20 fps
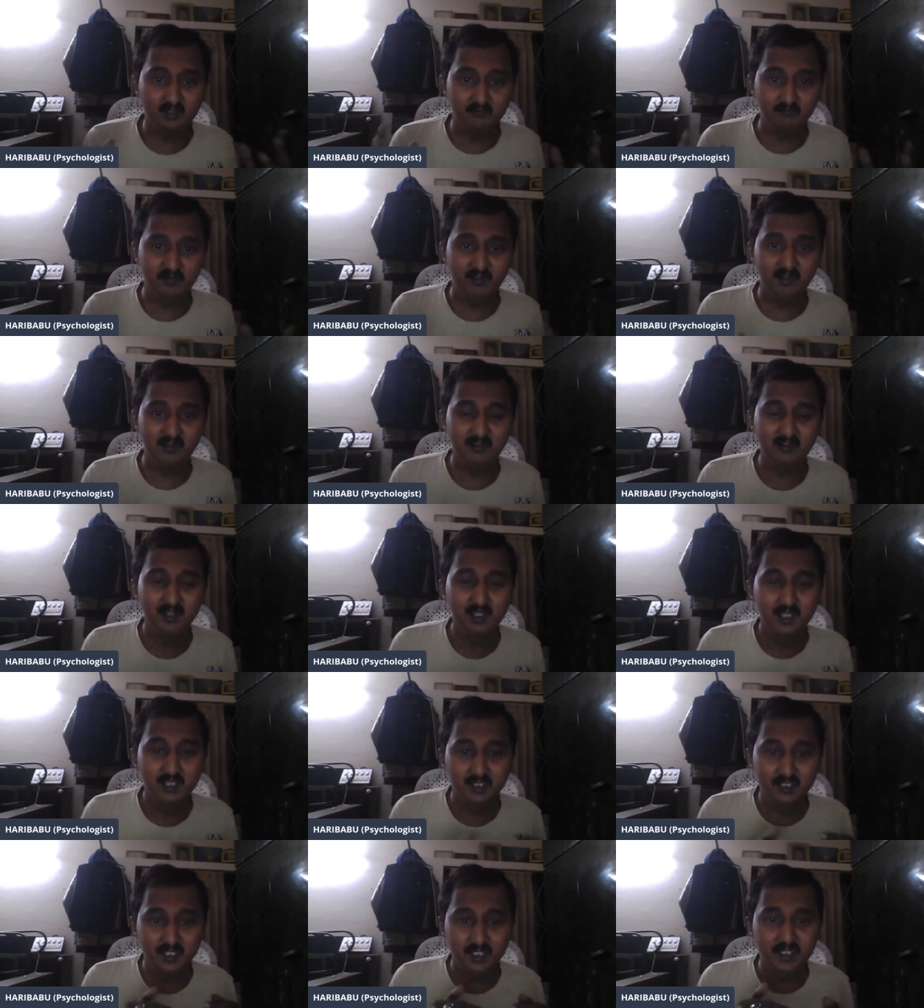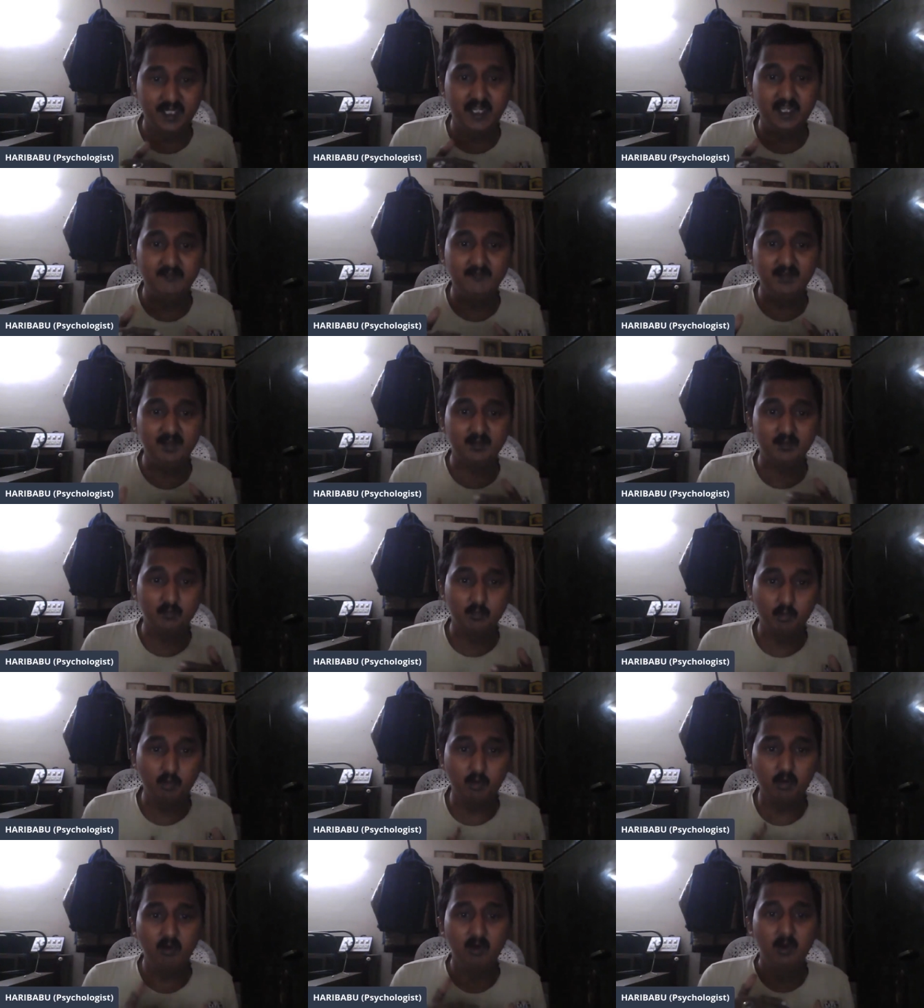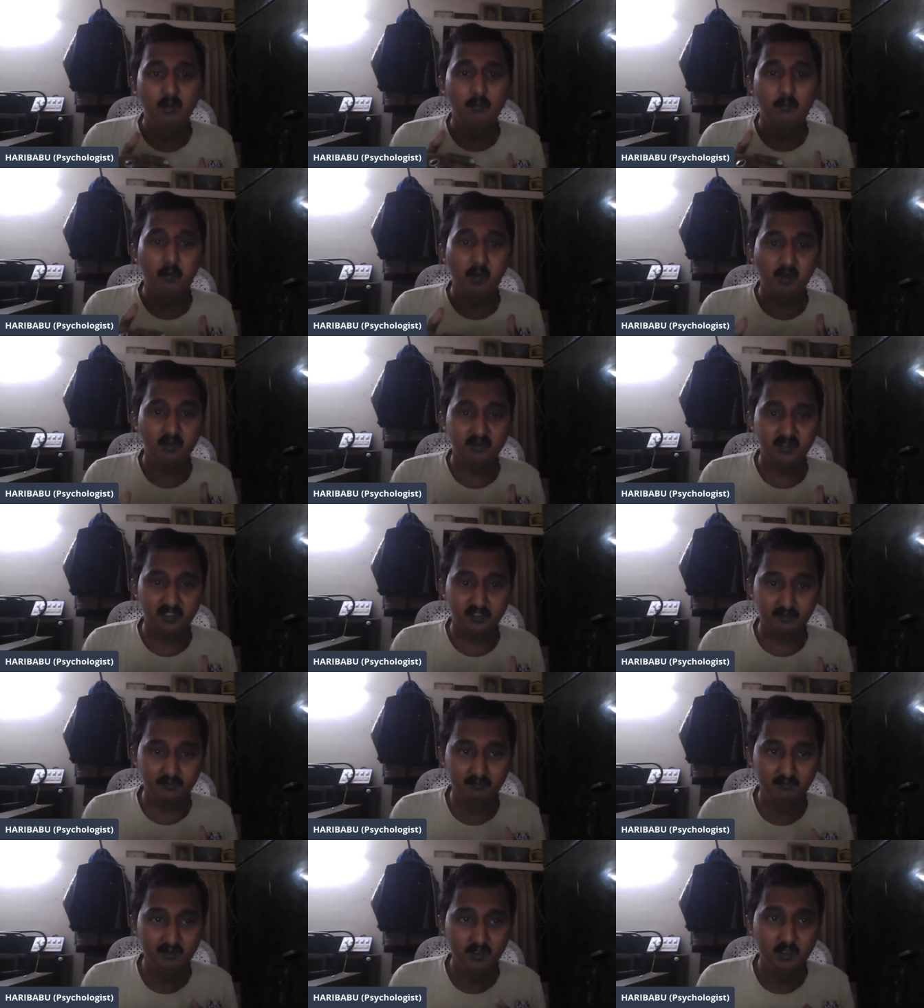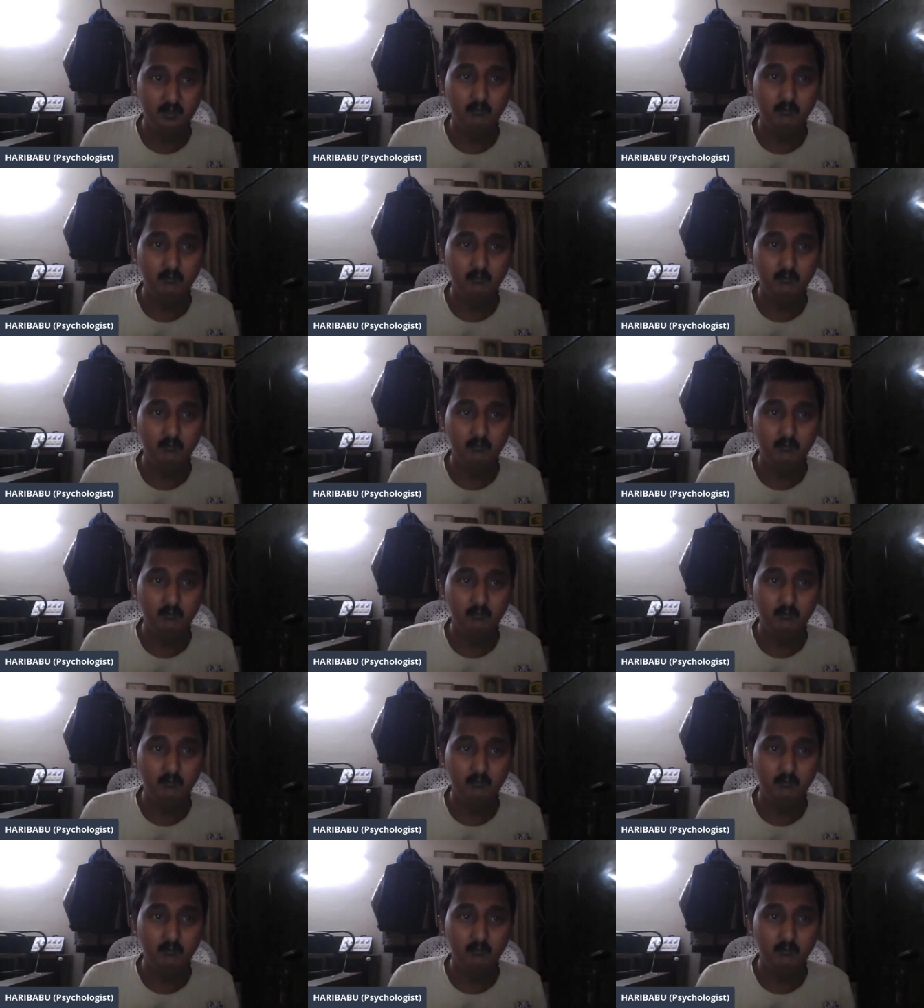of things, the day will go positive,